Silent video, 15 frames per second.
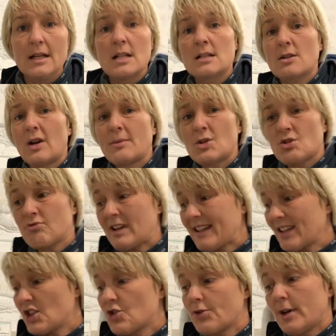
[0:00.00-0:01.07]
So I'm just
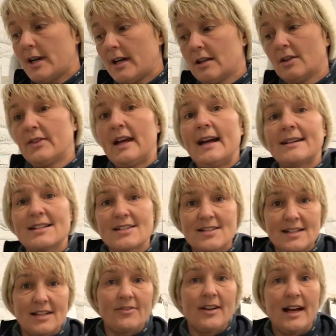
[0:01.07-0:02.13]
running a trial on that to
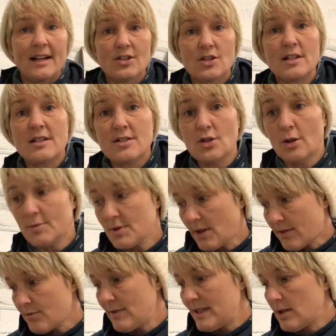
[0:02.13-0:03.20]
see if it actually stops the
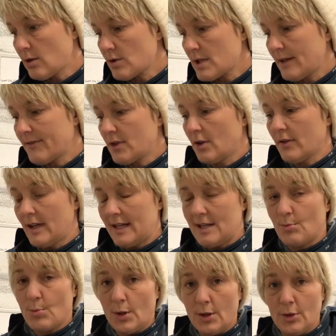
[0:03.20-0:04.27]
3 dogs I've got that
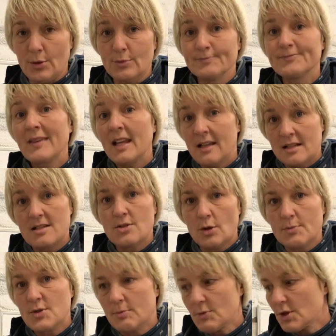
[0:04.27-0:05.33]
eat poo, it
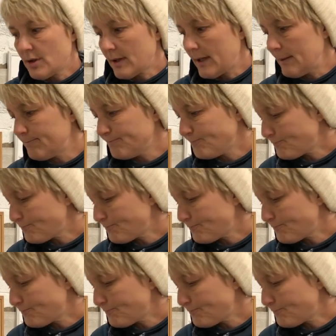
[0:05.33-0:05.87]
stops them doing it.